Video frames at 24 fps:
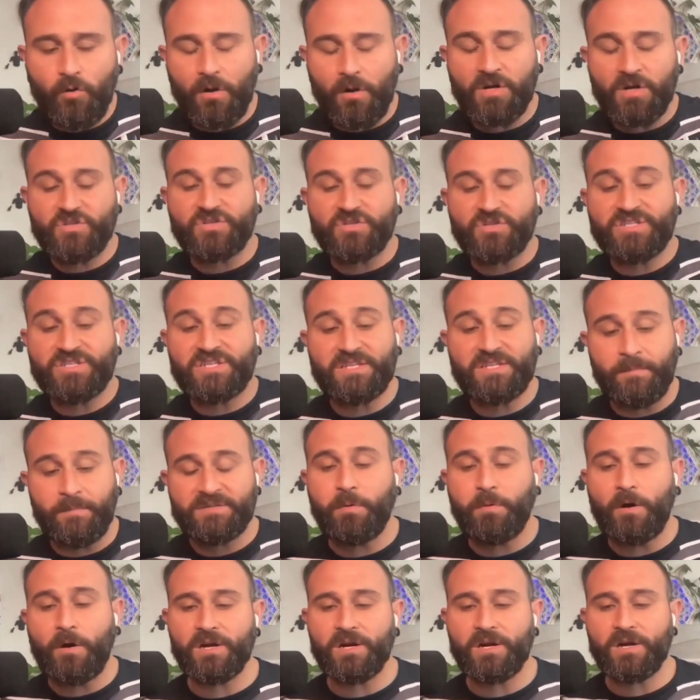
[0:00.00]
whole larger system
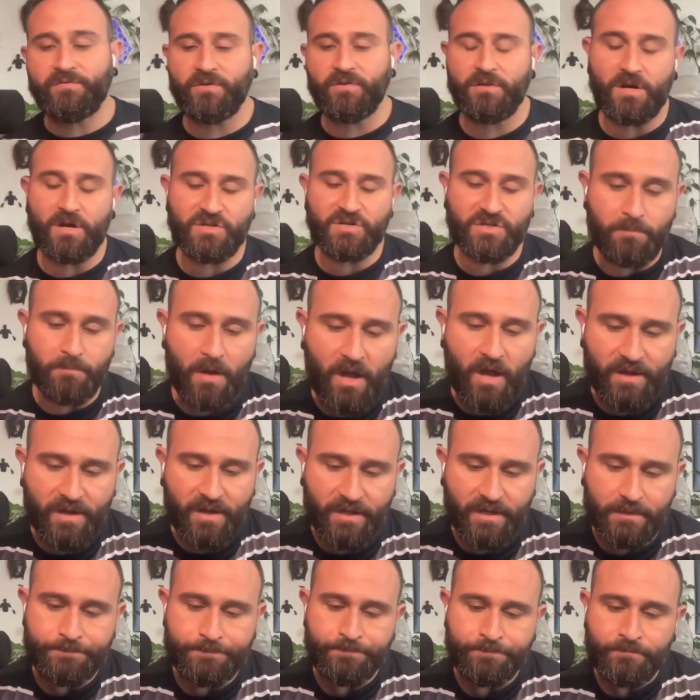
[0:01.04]
as part of a larger
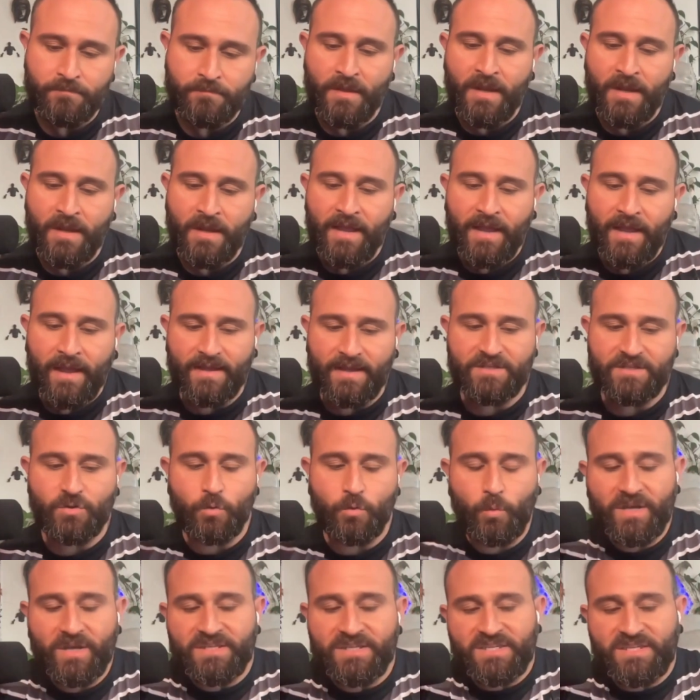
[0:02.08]
body. And so
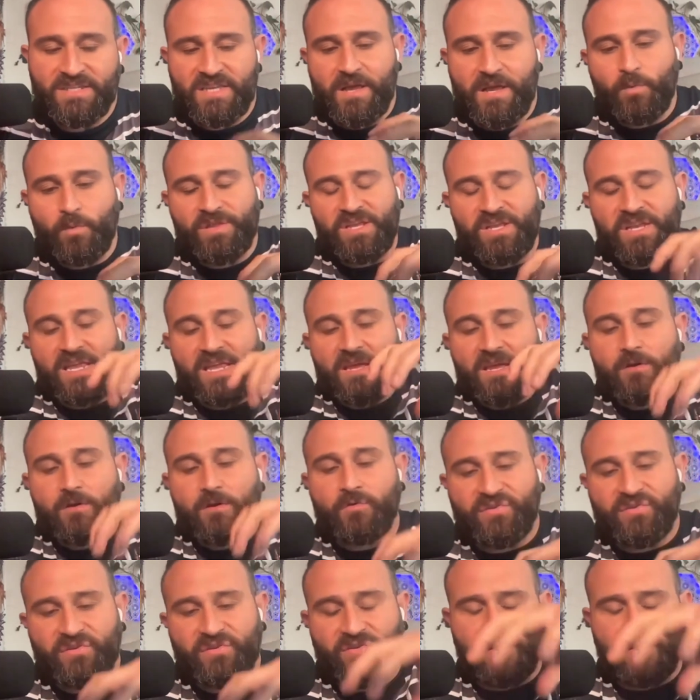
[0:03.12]
we can see that within
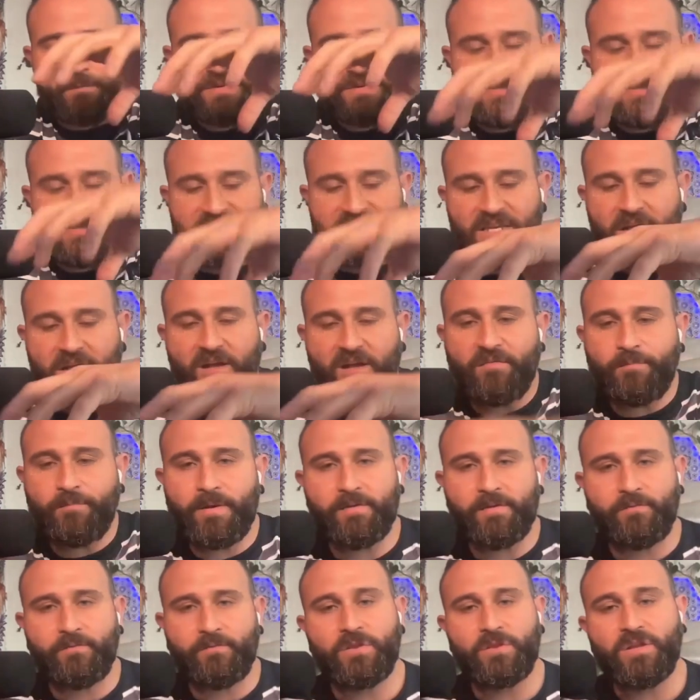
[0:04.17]
ecosystems itself.
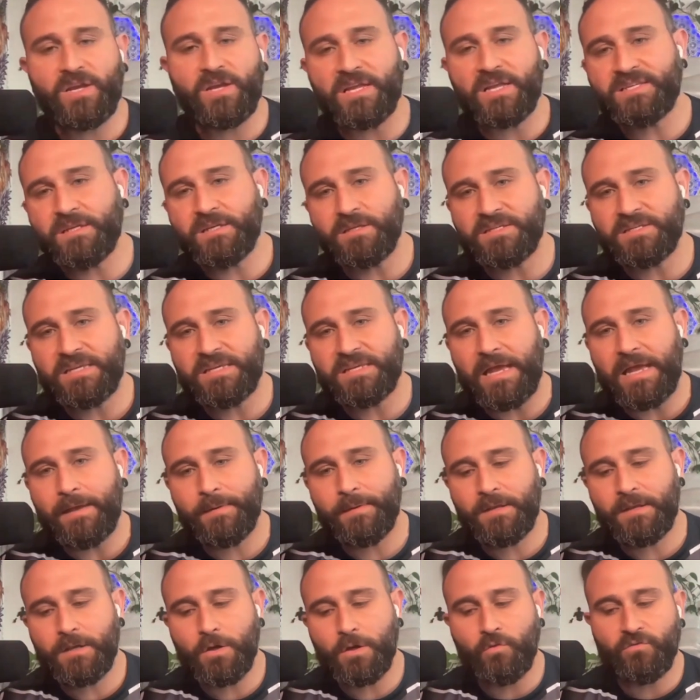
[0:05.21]
But if we look at
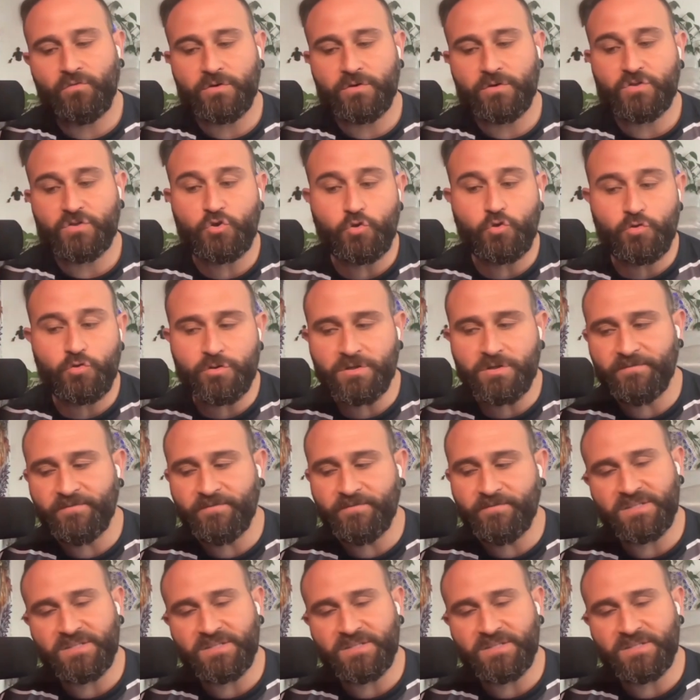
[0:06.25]
psilocybin, over 200